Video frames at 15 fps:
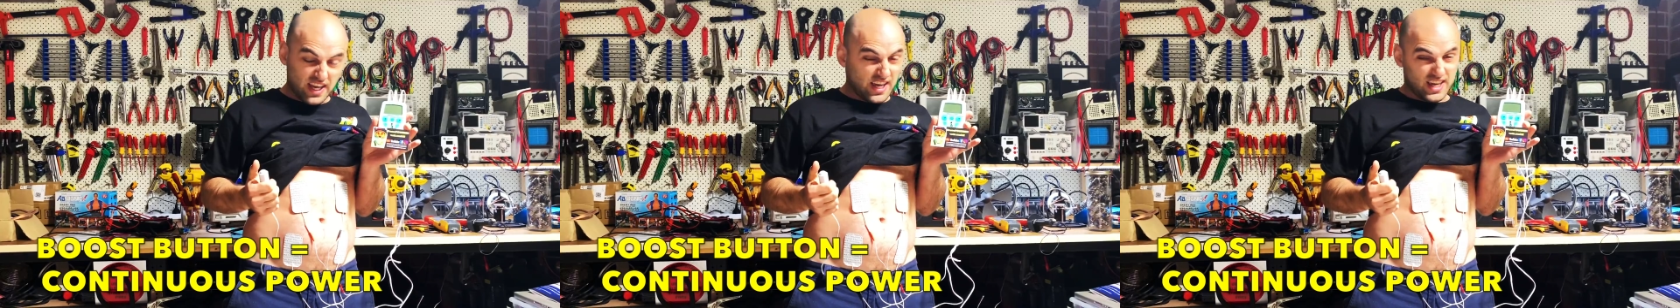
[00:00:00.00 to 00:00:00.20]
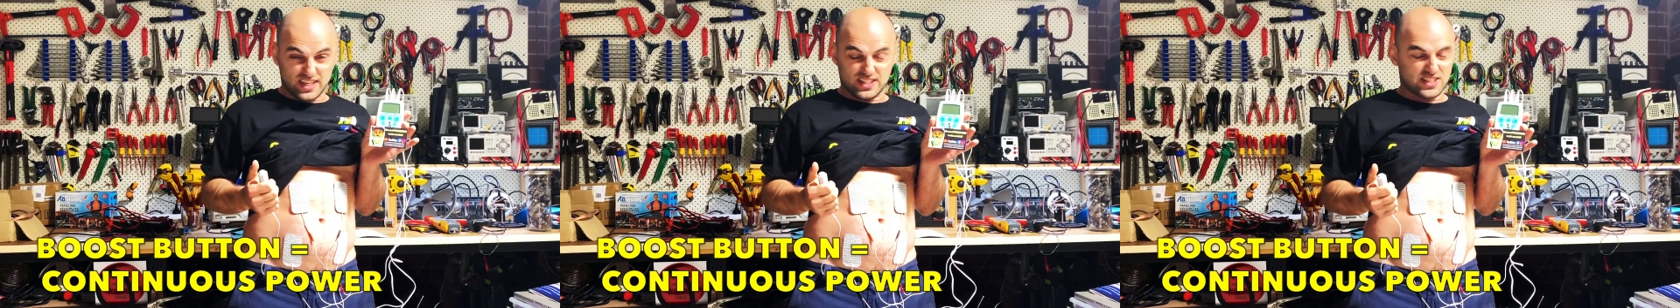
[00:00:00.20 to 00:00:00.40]

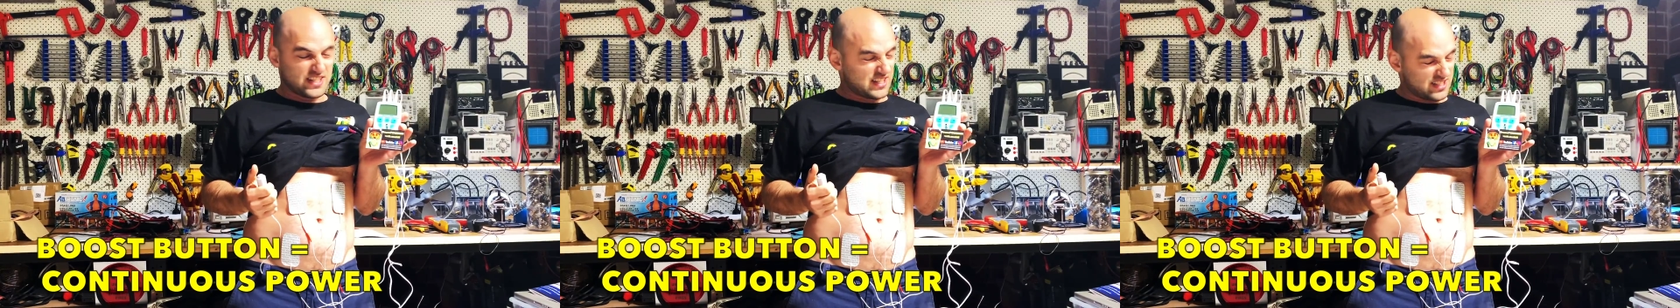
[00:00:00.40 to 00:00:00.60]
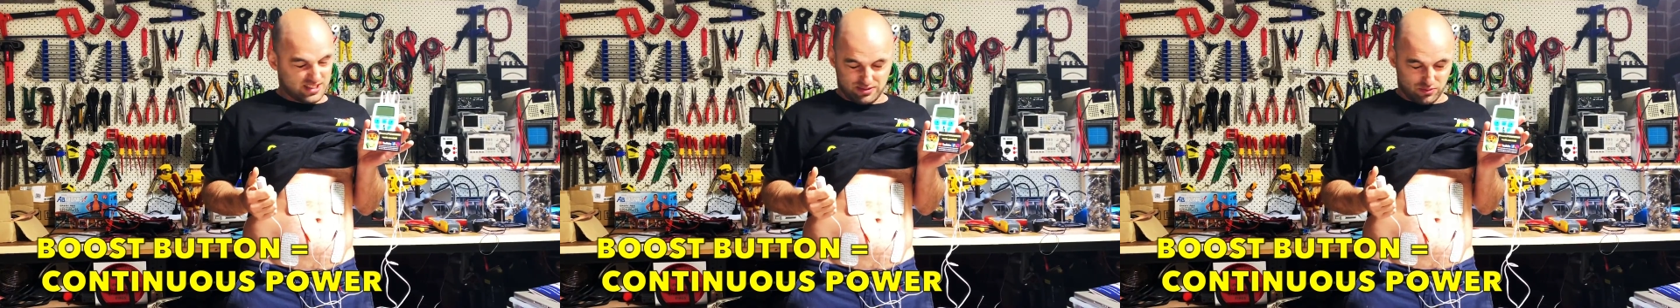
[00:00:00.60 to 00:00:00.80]
it's
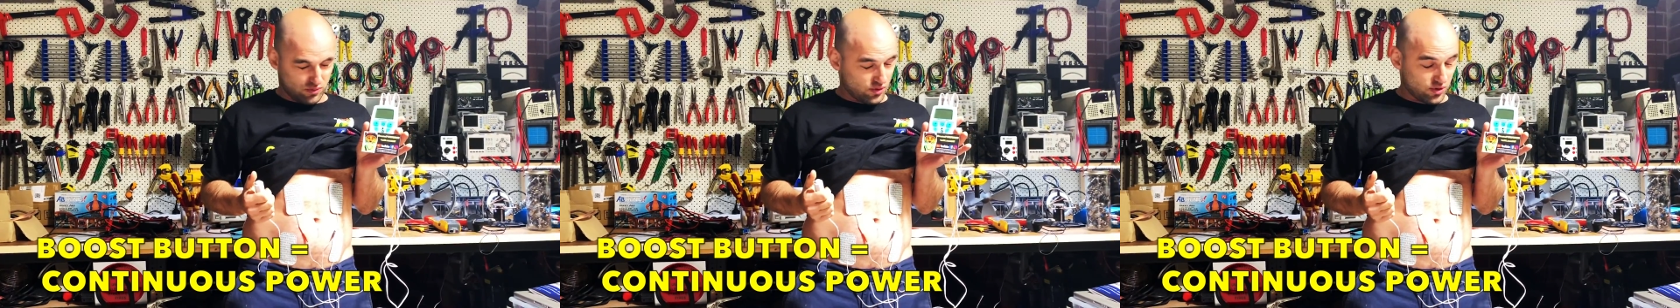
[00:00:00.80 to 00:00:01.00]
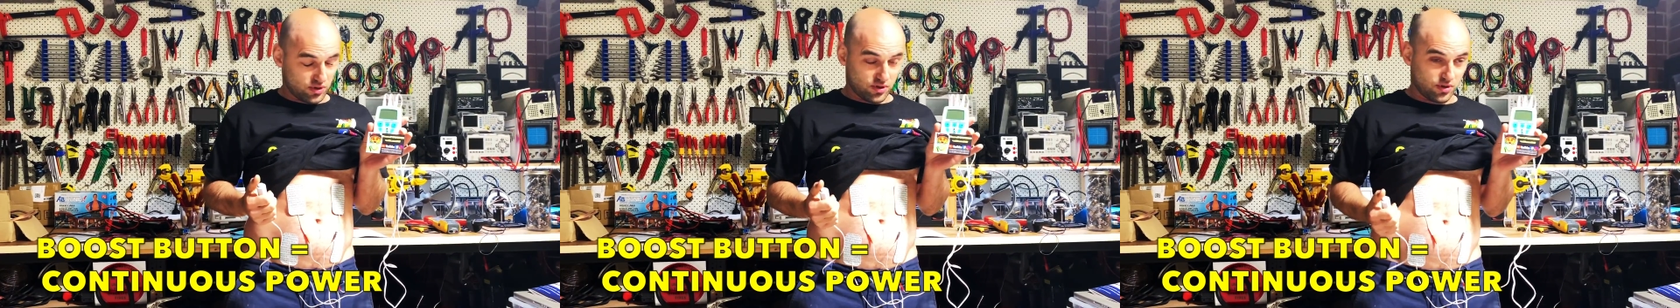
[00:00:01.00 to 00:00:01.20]
just,
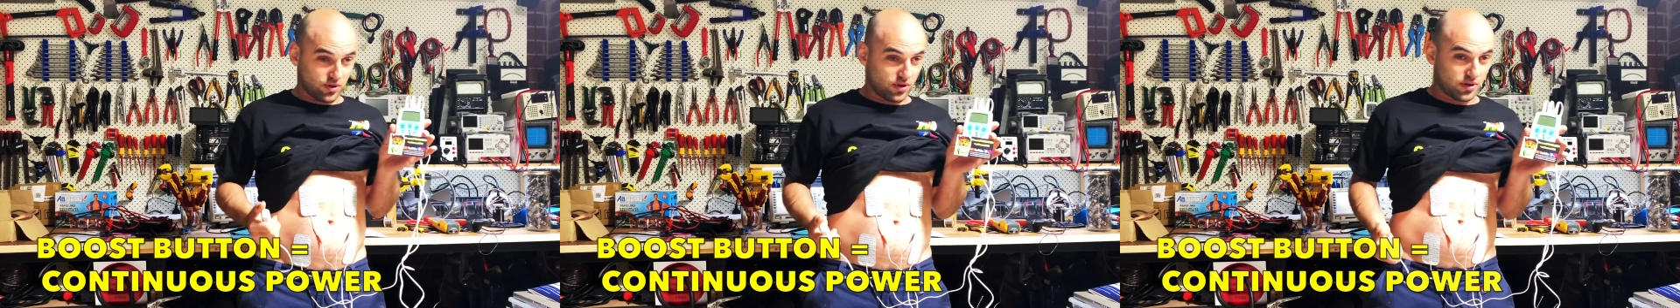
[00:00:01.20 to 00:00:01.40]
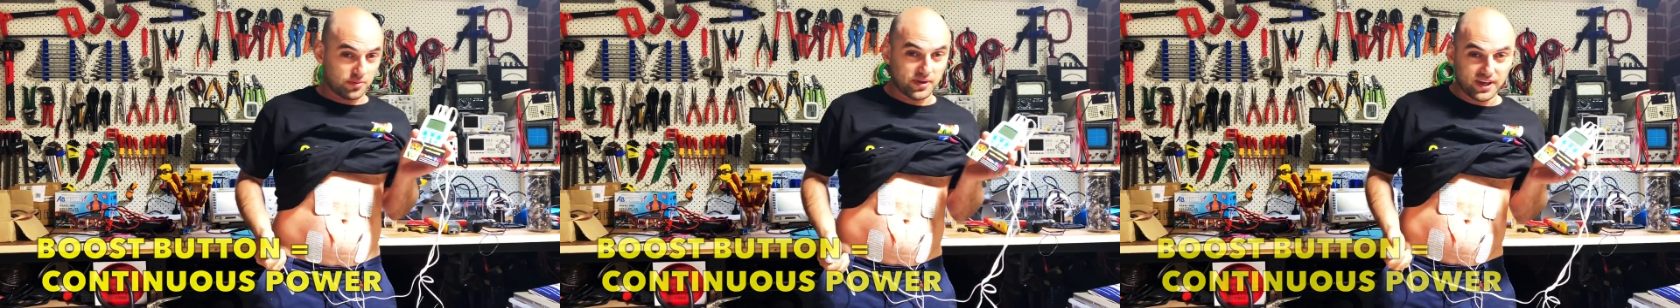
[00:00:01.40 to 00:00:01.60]

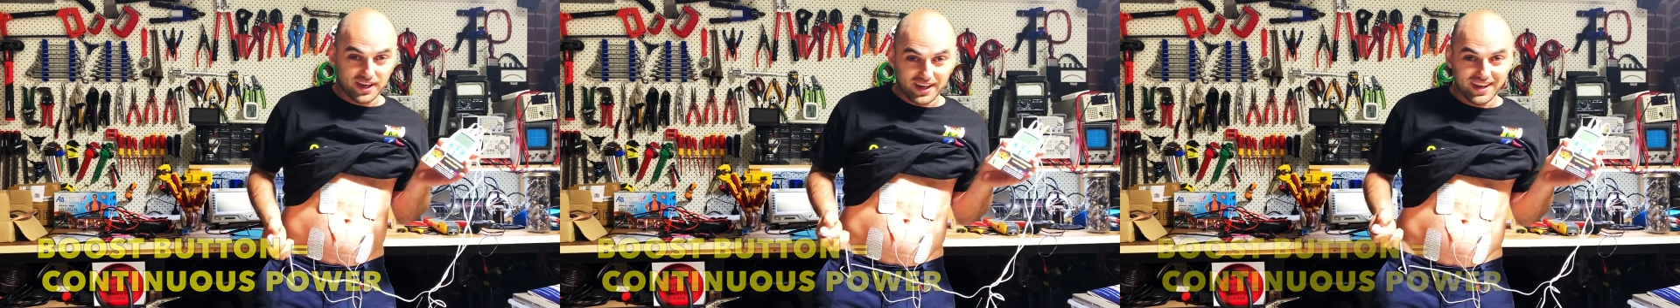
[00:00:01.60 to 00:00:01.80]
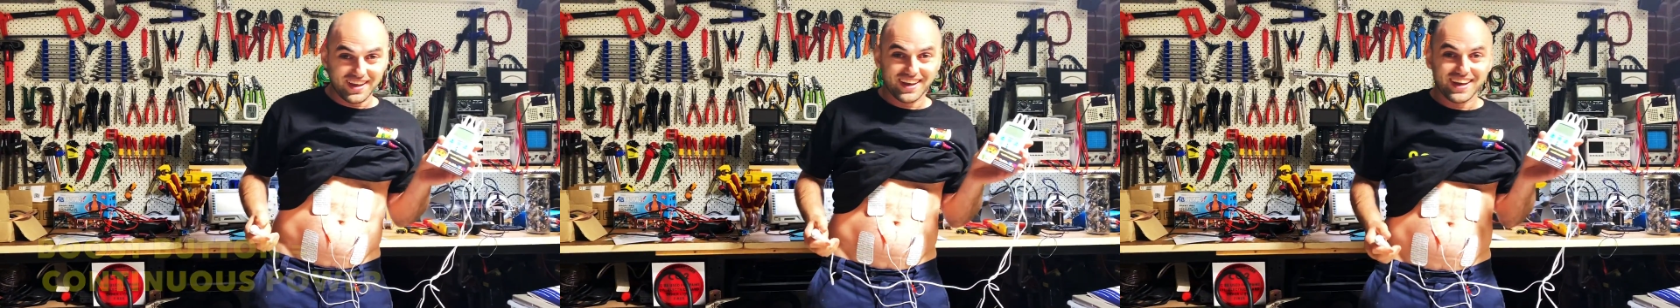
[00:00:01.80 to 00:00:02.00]
oh
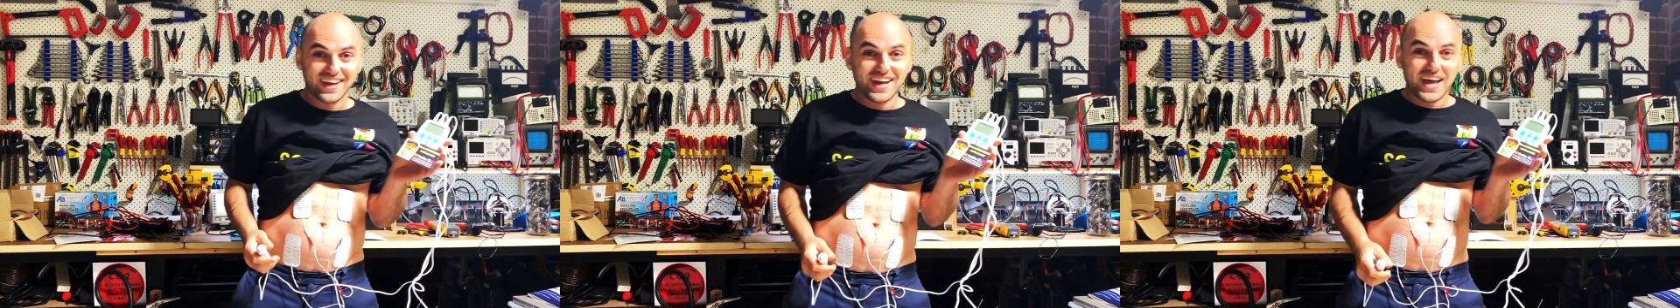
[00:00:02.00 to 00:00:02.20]
man,